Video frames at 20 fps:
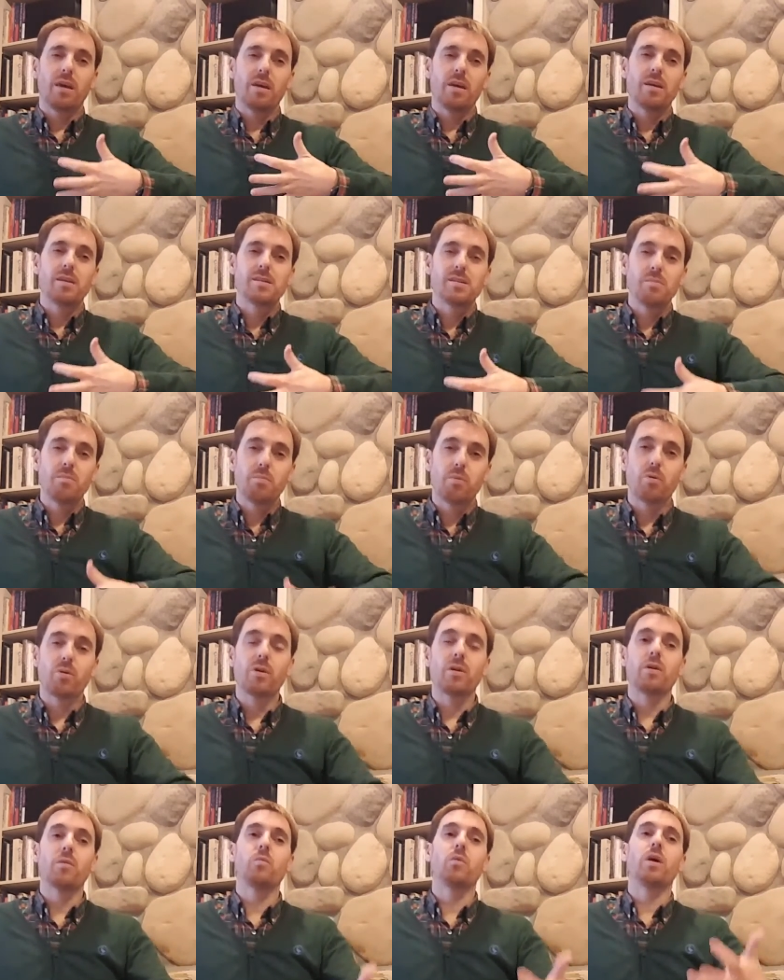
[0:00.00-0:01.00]
It's
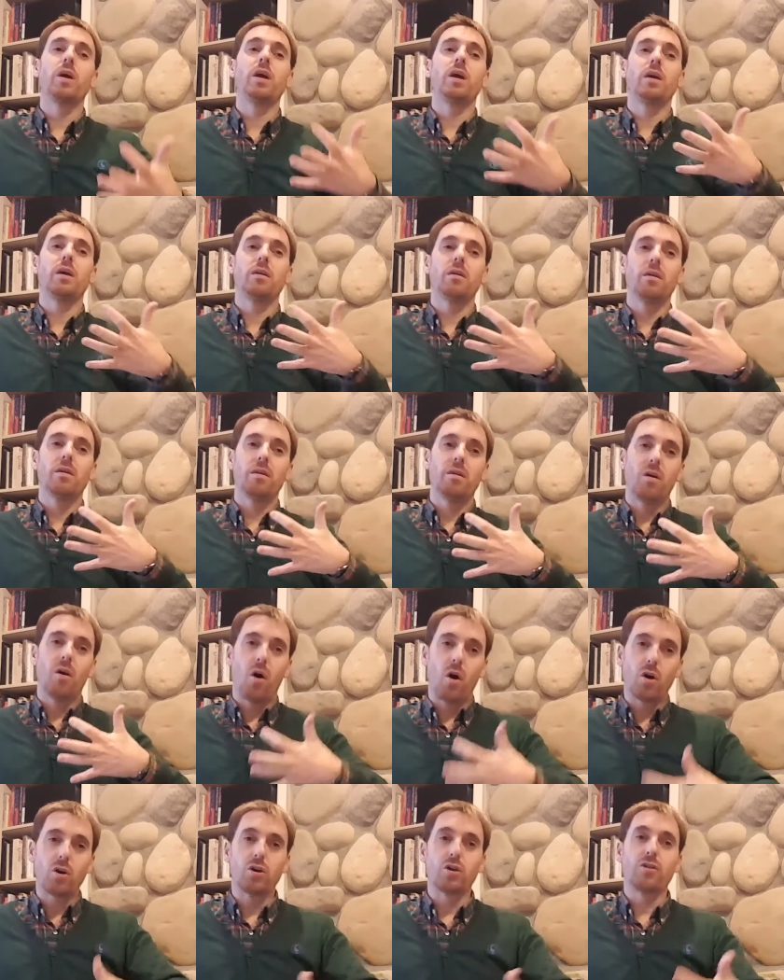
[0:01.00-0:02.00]
important that we
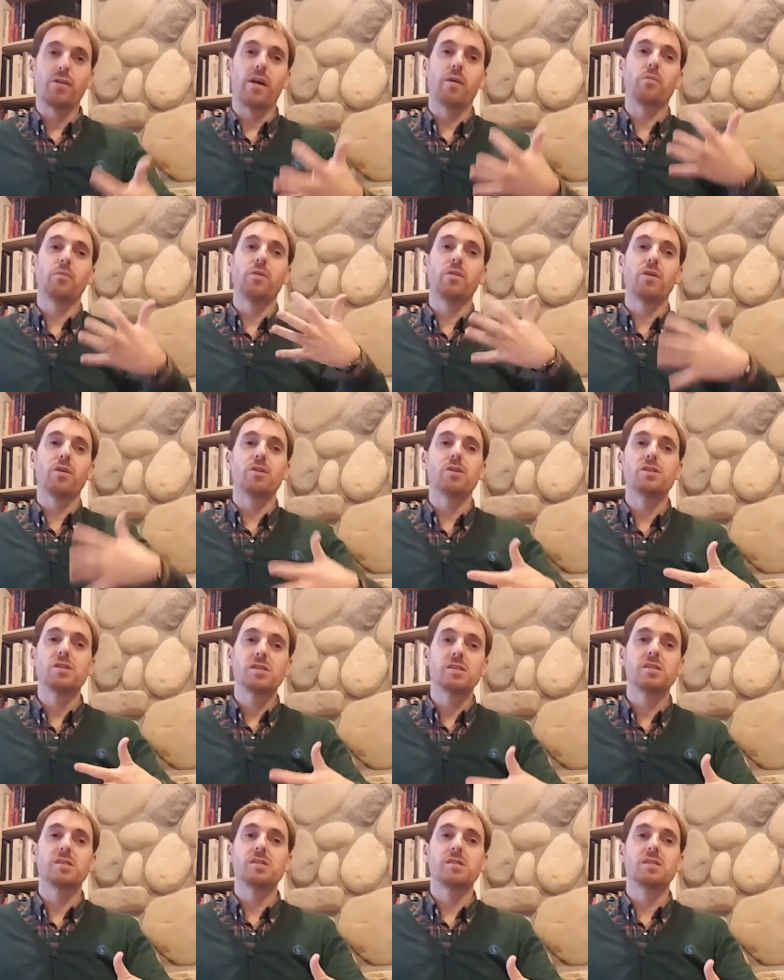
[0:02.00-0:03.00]
honor that. We don't
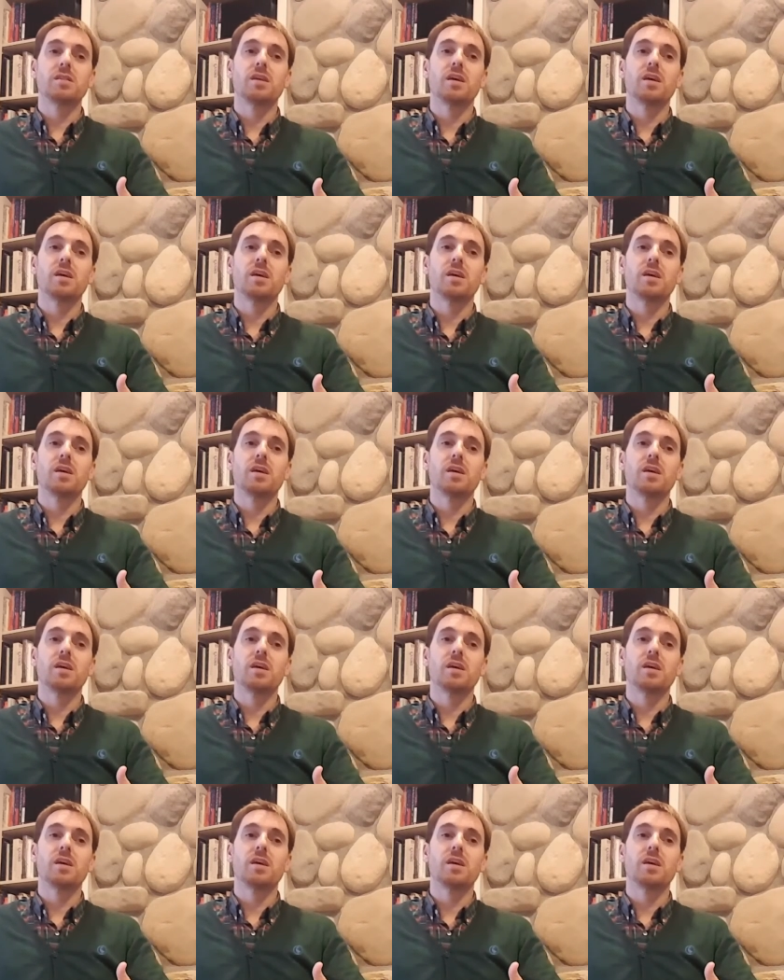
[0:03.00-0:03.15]
just...